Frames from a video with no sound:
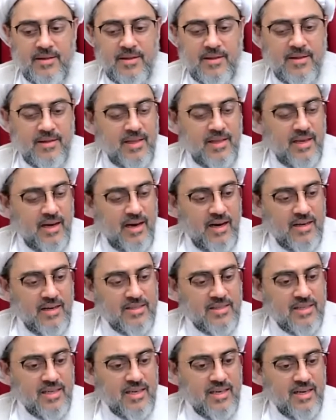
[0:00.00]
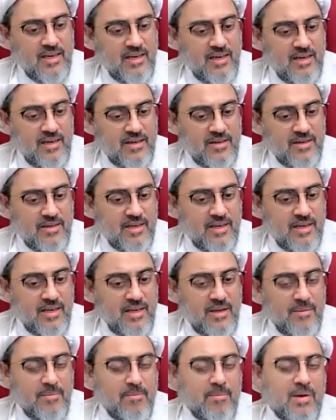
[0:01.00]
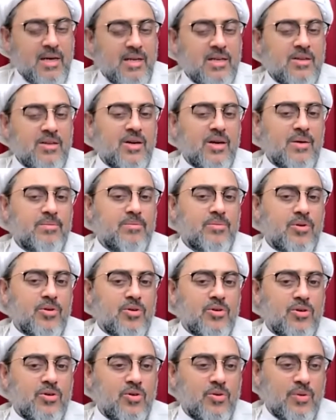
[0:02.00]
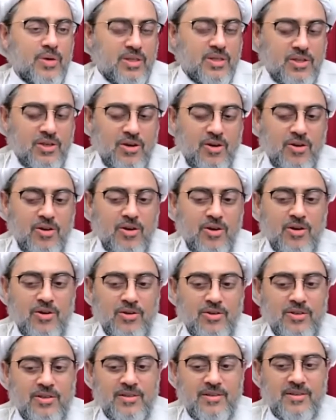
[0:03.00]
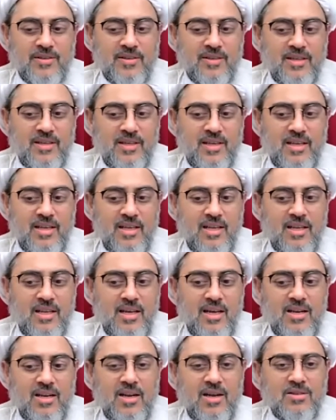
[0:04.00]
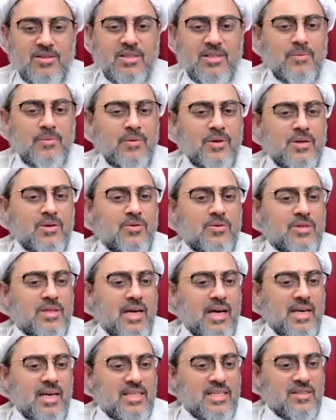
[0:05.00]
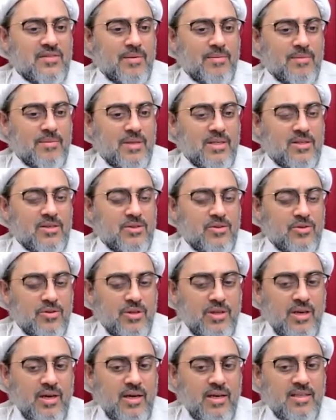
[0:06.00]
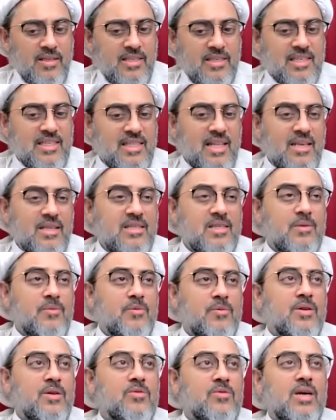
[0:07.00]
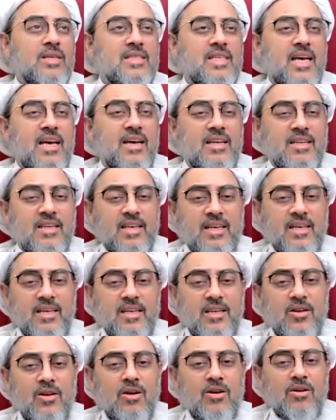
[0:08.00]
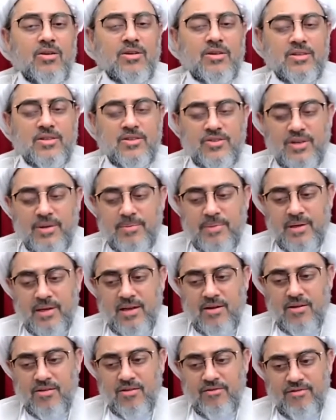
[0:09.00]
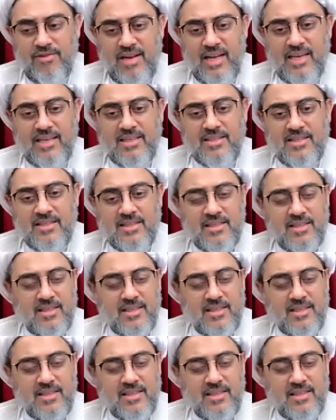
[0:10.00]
they ask are, Man Rabbuk, who is your Lord? Now, someone who dies from this dunya, just like someone who has had a long trip, a long flight,